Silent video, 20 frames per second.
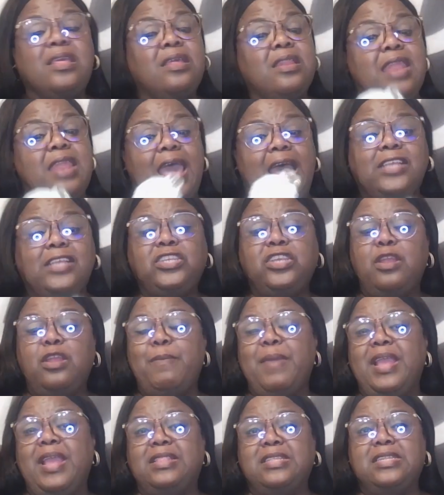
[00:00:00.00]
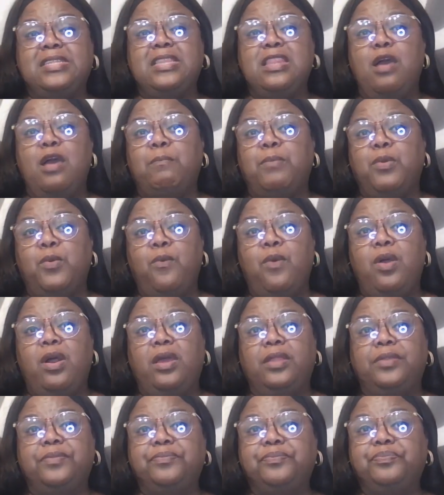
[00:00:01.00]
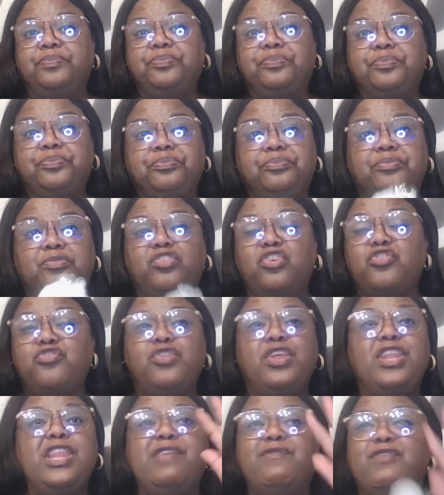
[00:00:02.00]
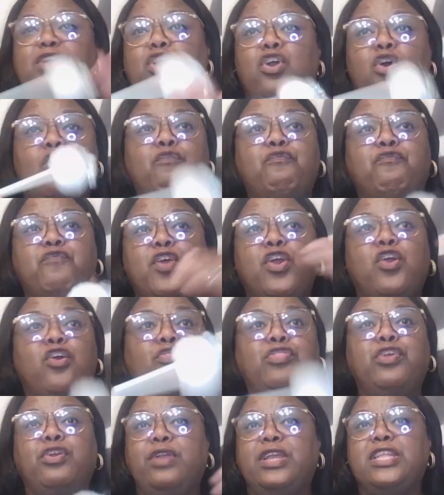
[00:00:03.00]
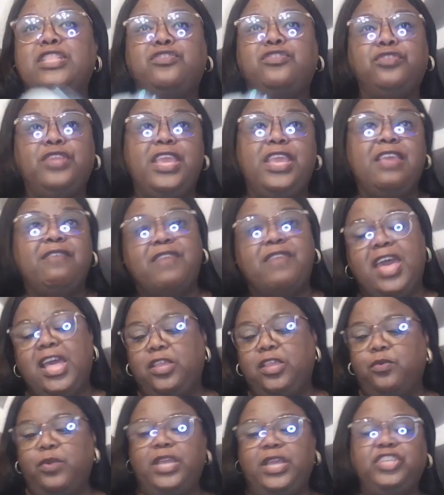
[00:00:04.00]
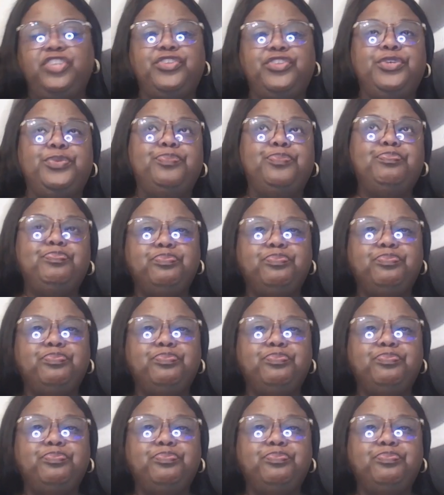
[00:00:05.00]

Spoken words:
Now, I should have made this number one, so you didn't even go further into the evaluation.